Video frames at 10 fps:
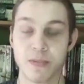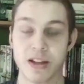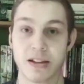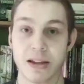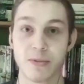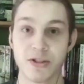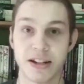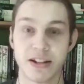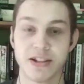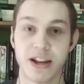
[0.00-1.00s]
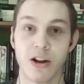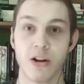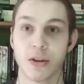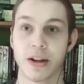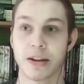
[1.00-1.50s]
liberals like to say,
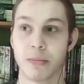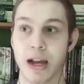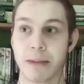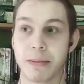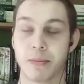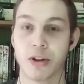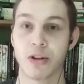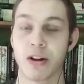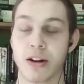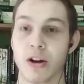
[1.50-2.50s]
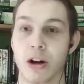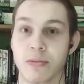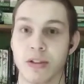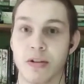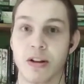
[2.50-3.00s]
oh, the black people, they were
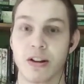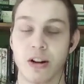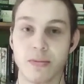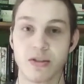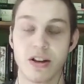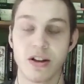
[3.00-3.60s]
unarmed.